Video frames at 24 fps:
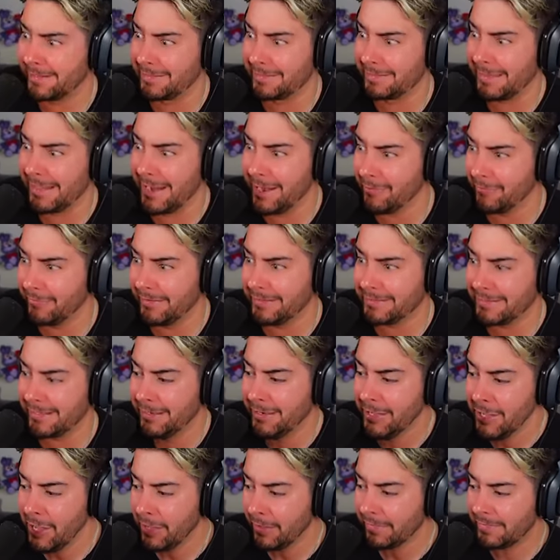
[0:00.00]
and theories, and
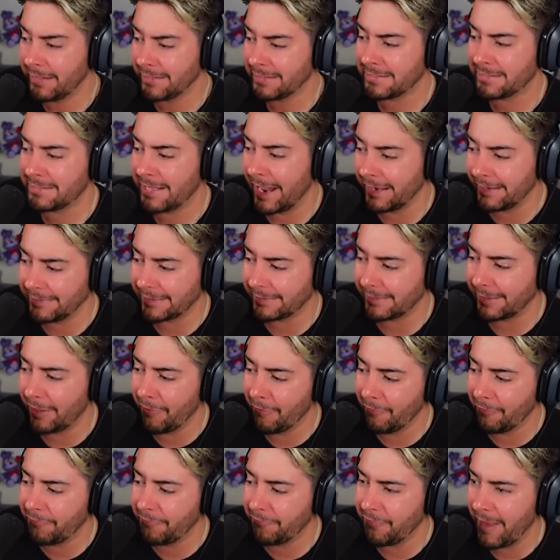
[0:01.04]
they send a
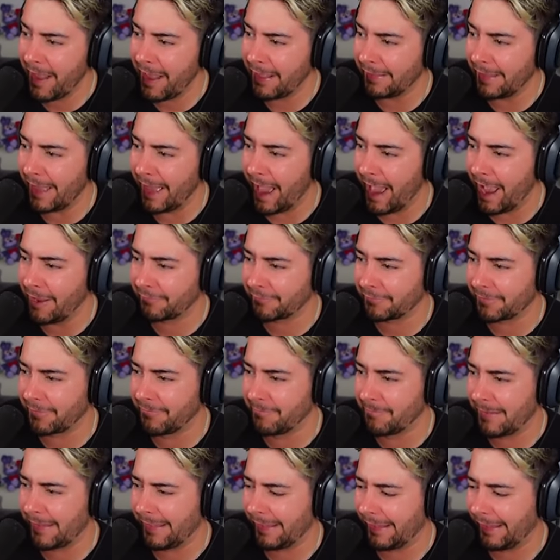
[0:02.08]
little fella after
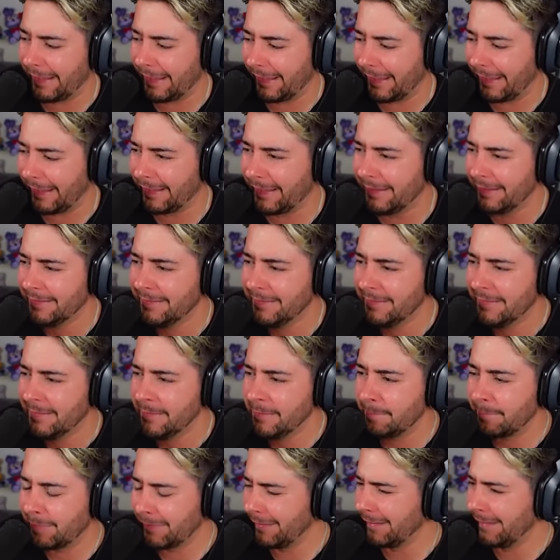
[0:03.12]
me.
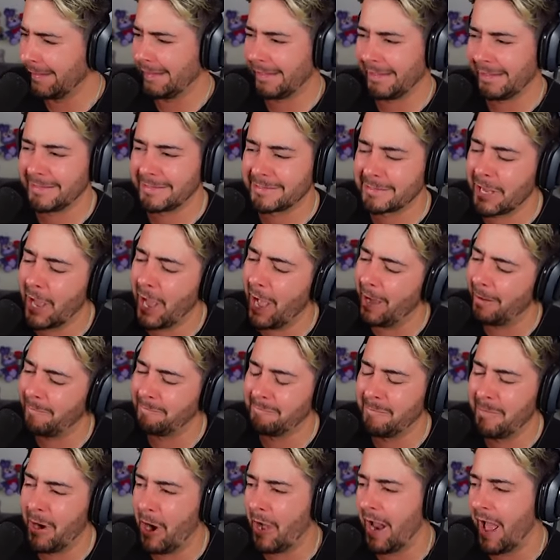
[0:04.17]
Please,
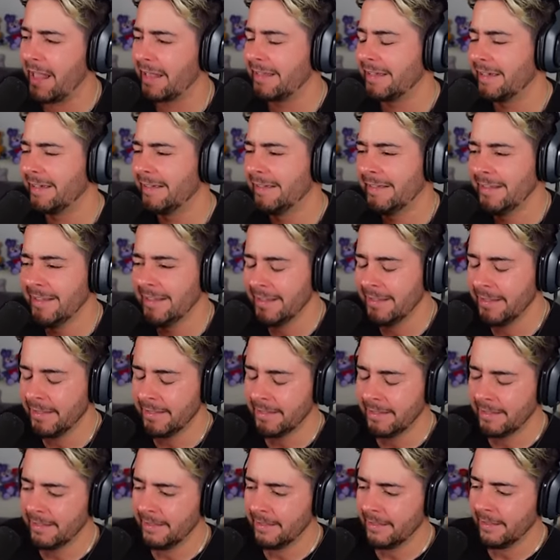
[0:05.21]
come on. I,
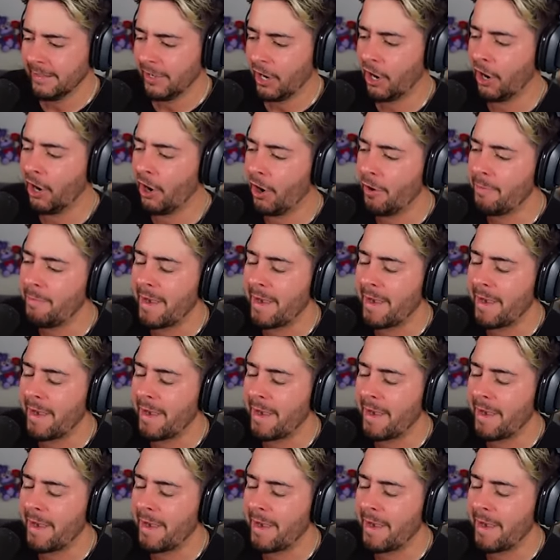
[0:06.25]
oh,